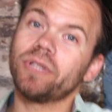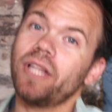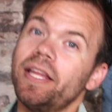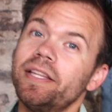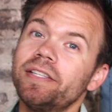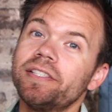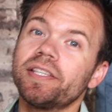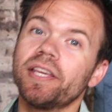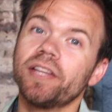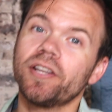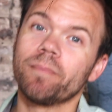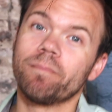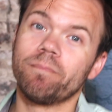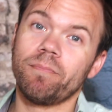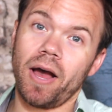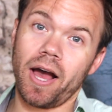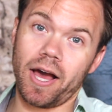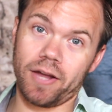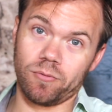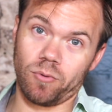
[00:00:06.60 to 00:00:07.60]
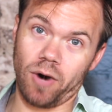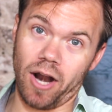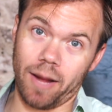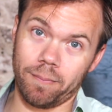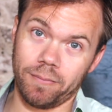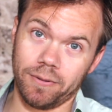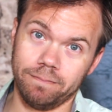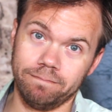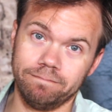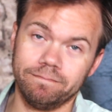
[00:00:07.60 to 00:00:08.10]
Blends get a bad
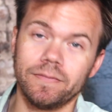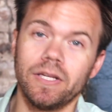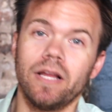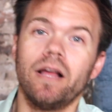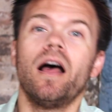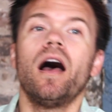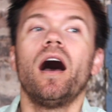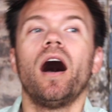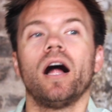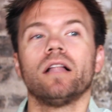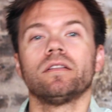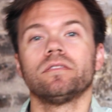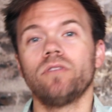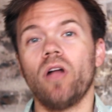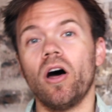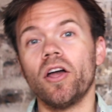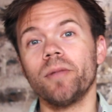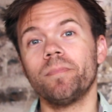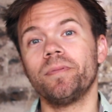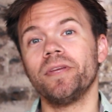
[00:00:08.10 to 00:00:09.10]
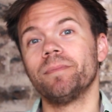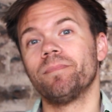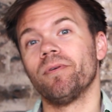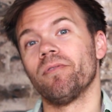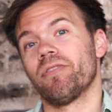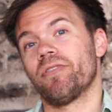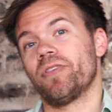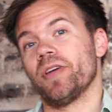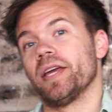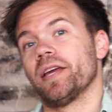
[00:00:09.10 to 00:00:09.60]
rap. A lot of people
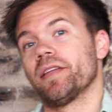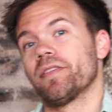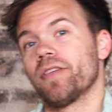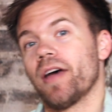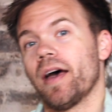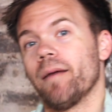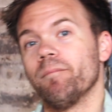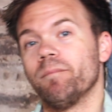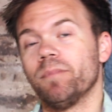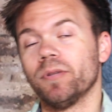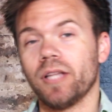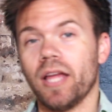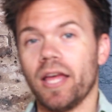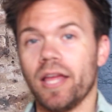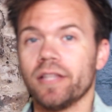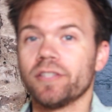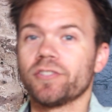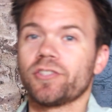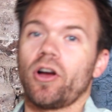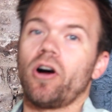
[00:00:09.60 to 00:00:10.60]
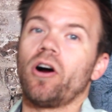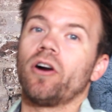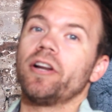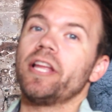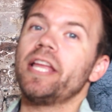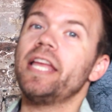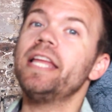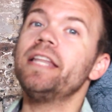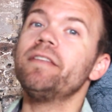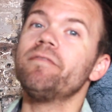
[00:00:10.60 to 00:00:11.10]
think that blends
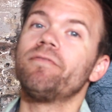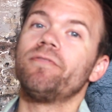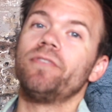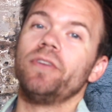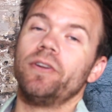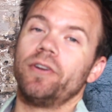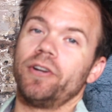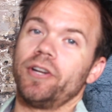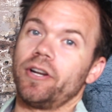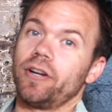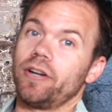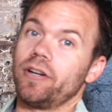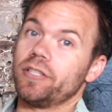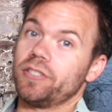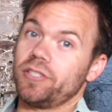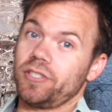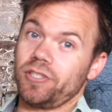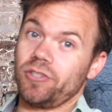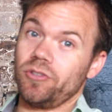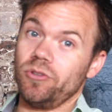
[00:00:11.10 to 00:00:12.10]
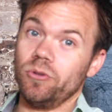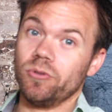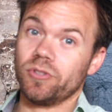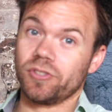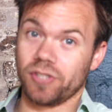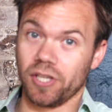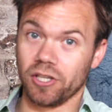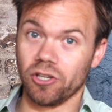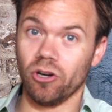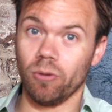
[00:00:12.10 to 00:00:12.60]
are inferior to
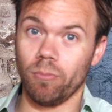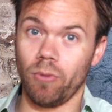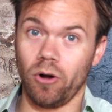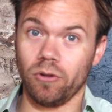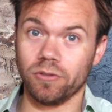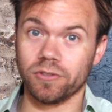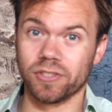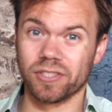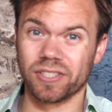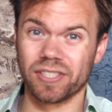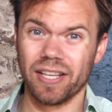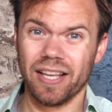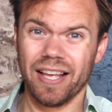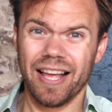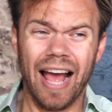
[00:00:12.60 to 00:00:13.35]
single malts.